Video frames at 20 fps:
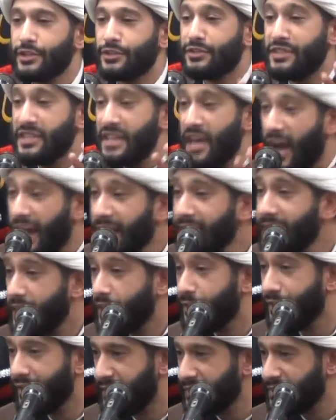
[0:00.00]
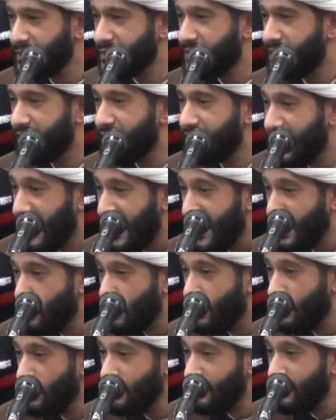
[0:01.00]
The idea is that they
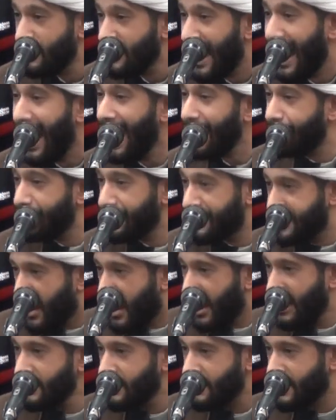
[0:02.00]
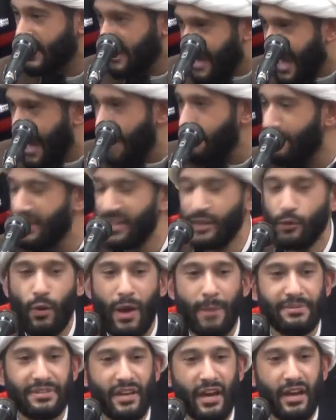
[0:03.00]
will advertise, the gambling
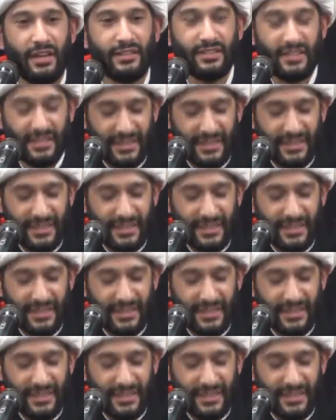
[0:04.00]
websites, the